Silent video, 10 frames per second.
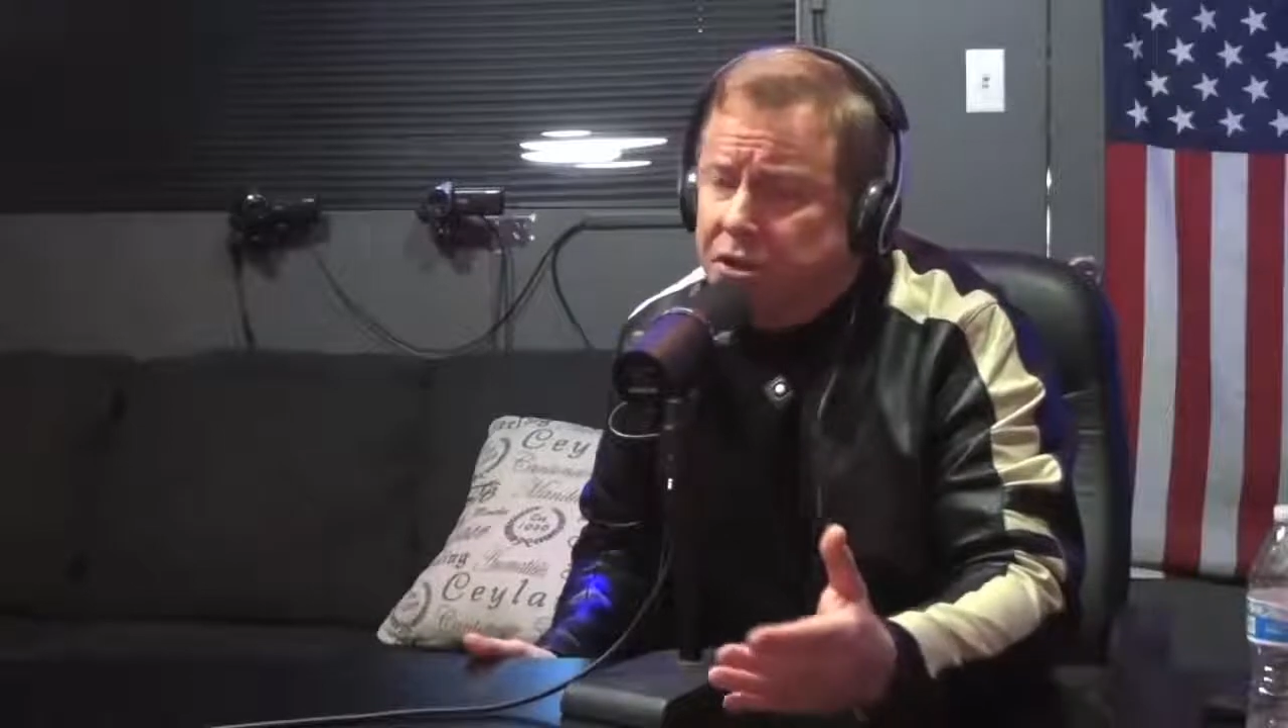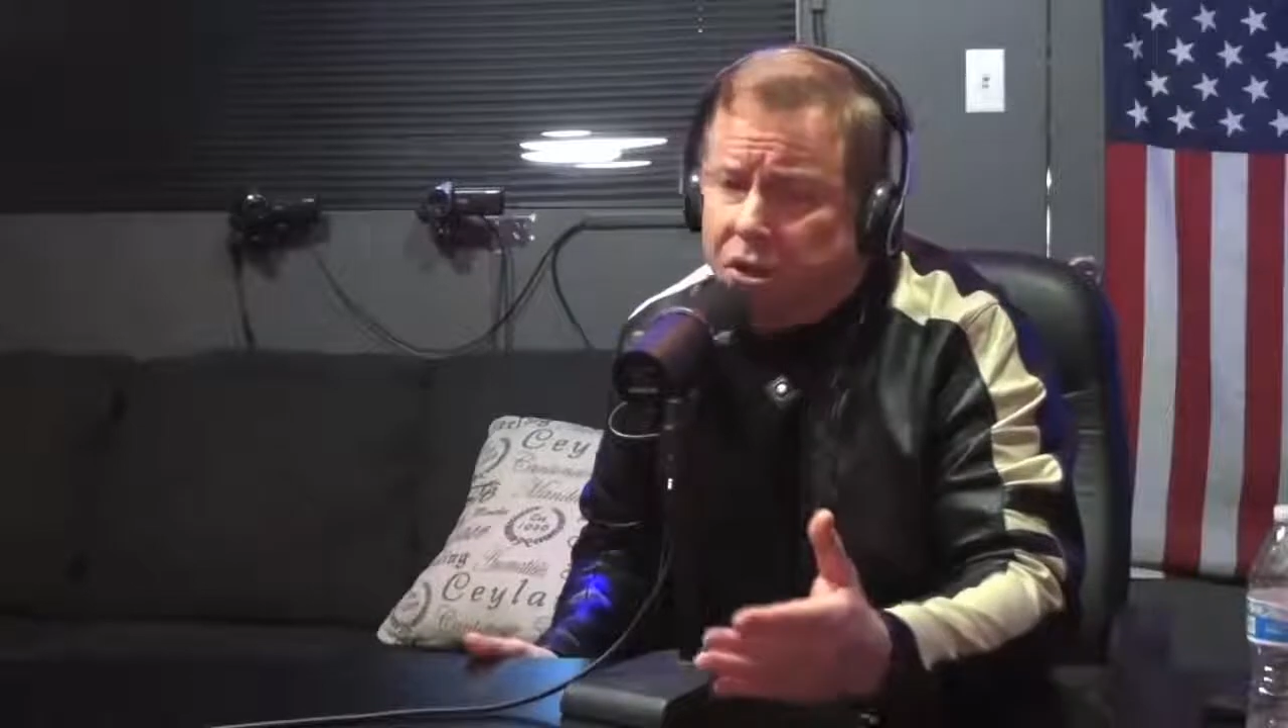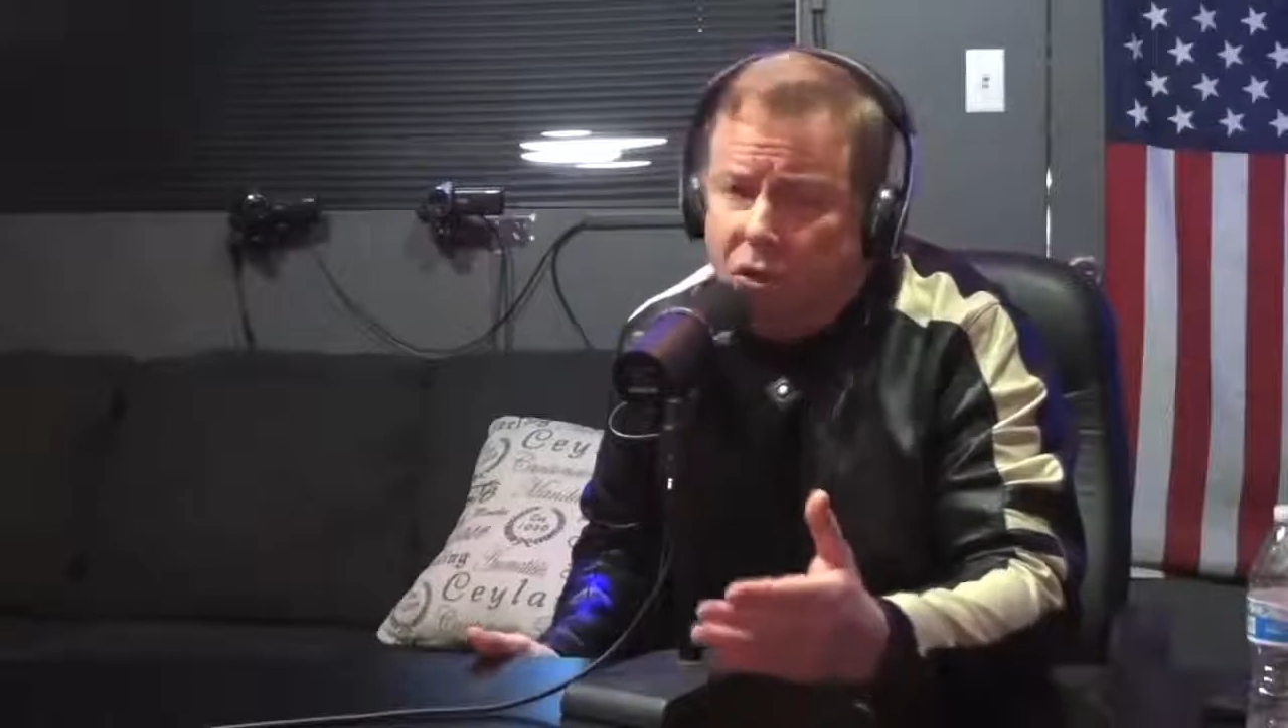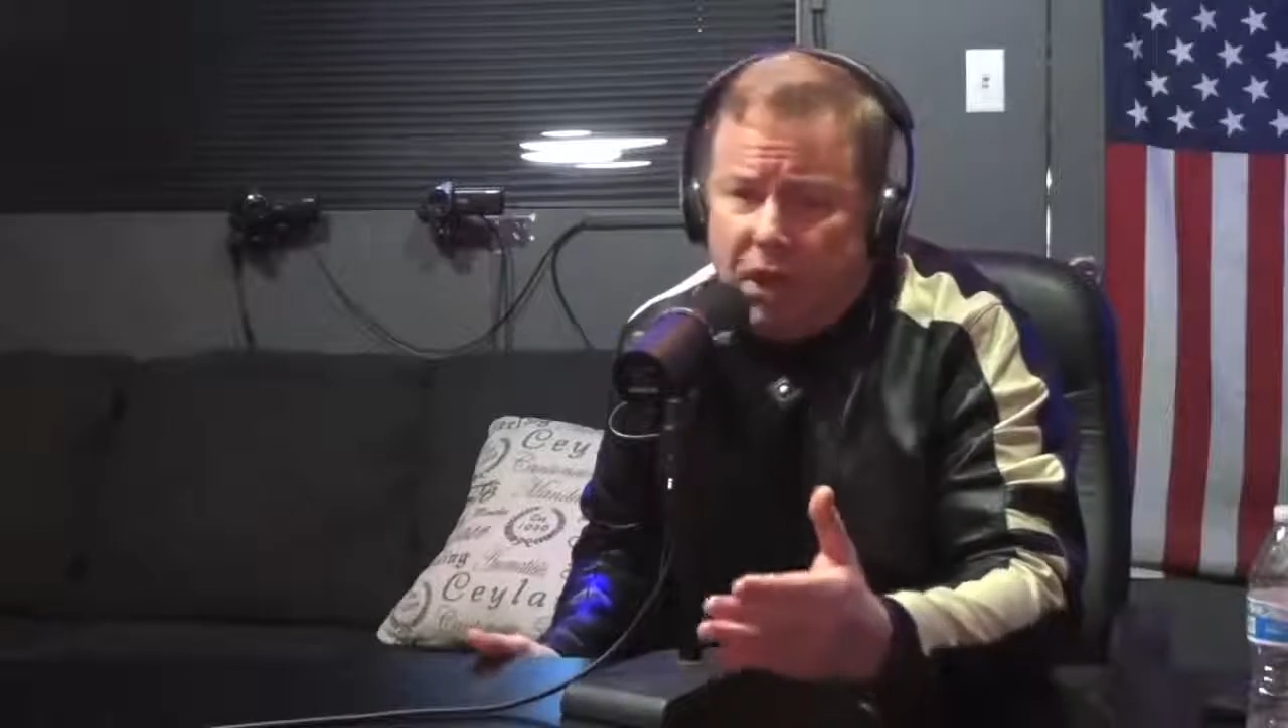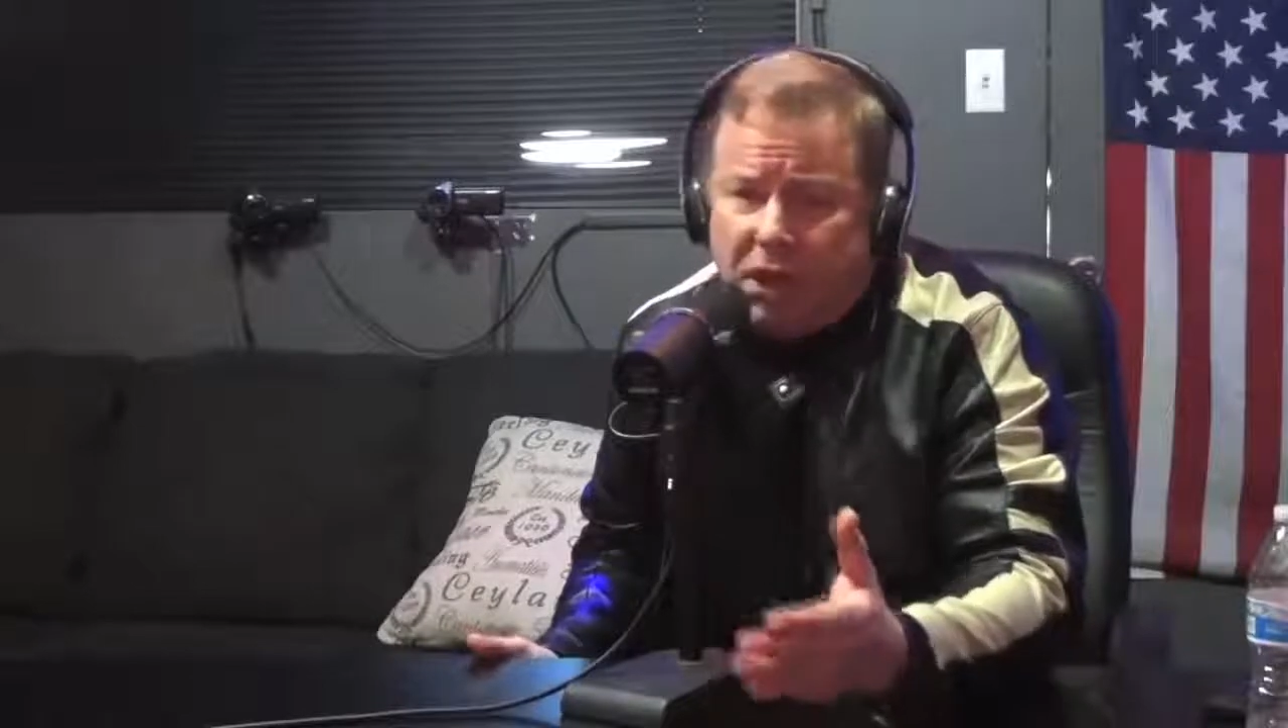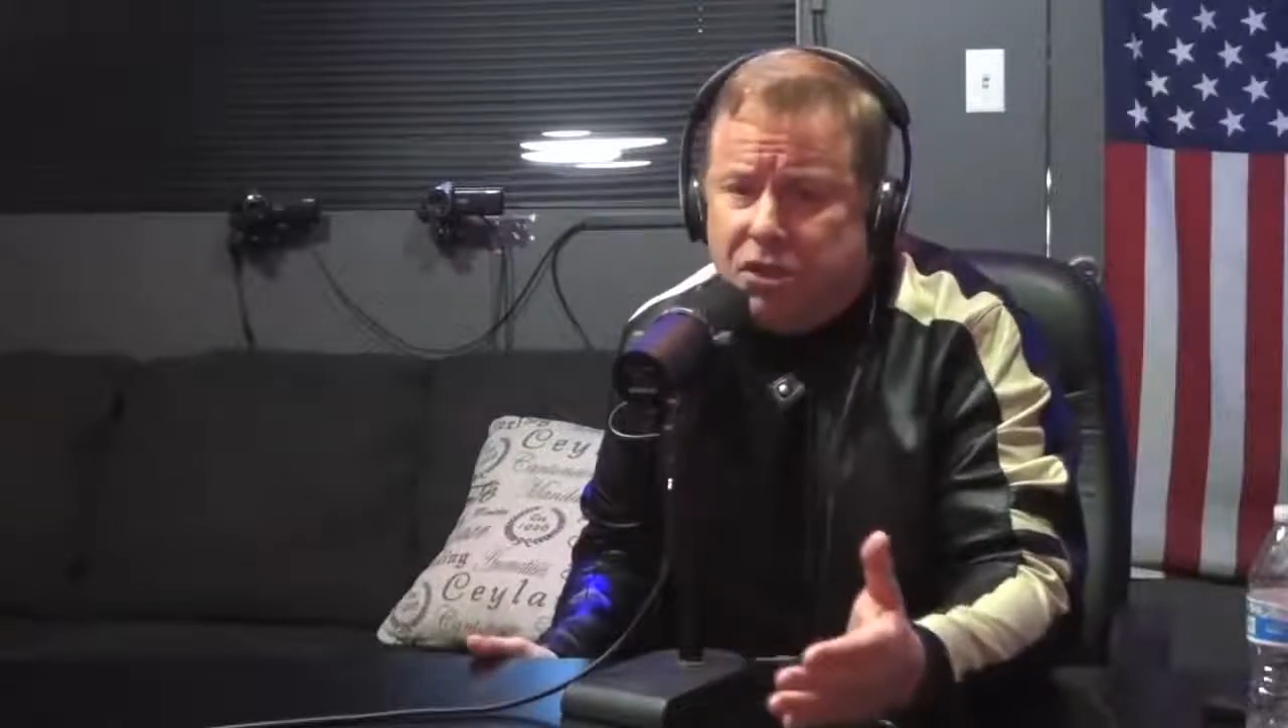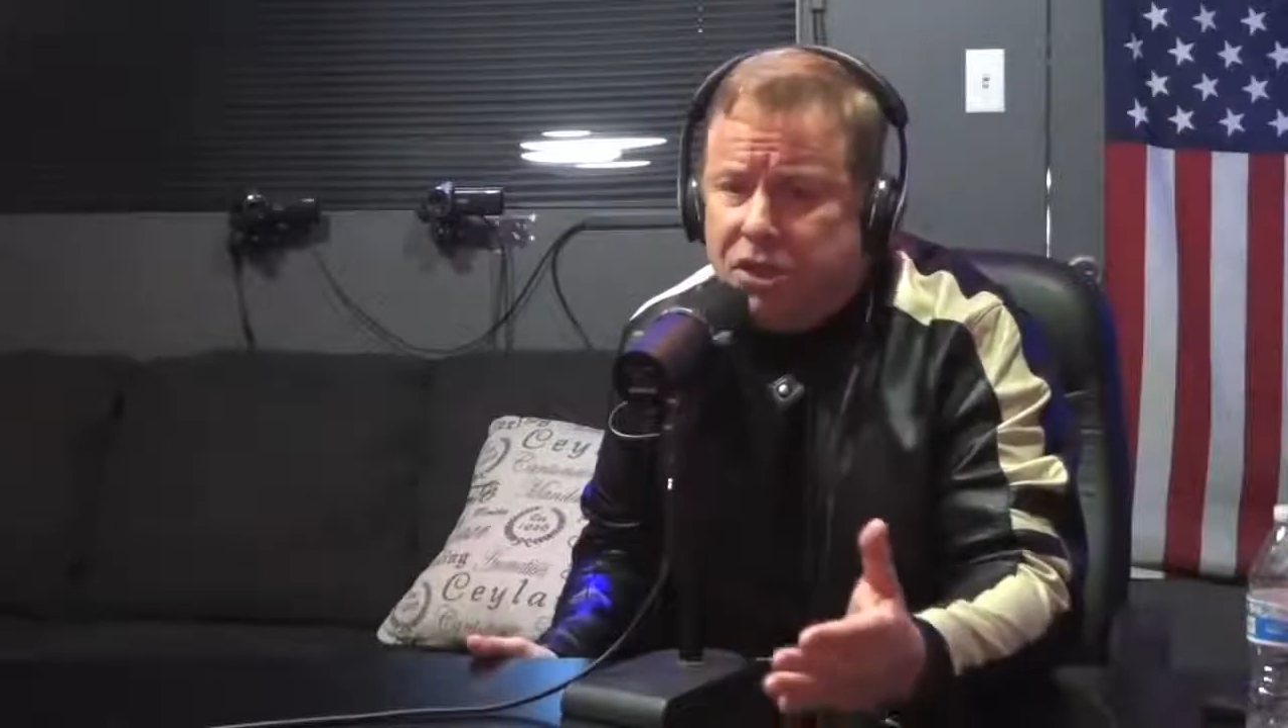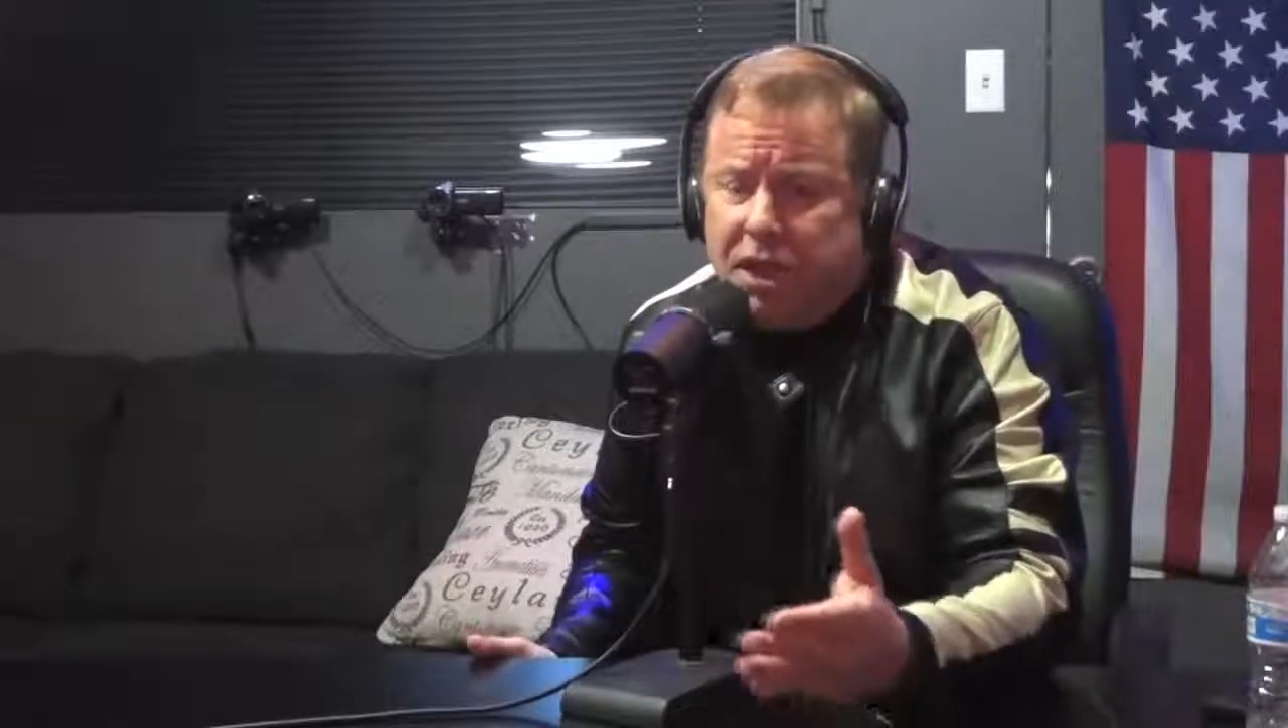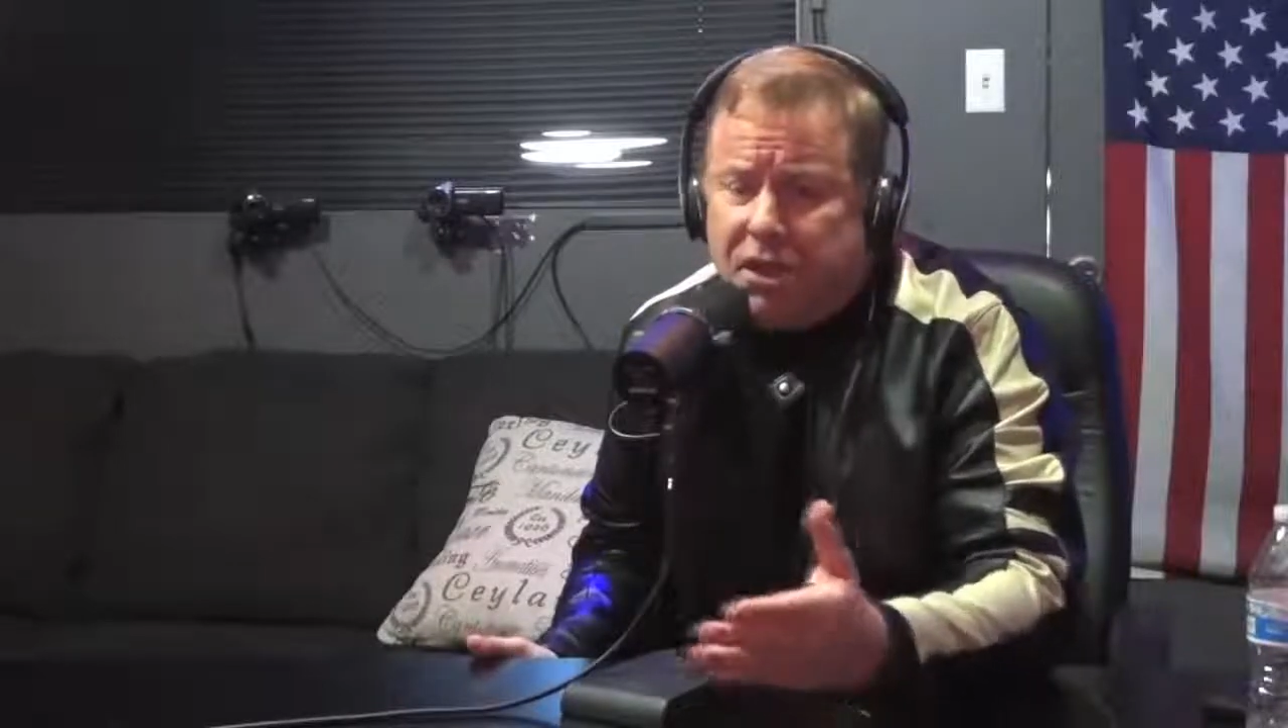So, like you said,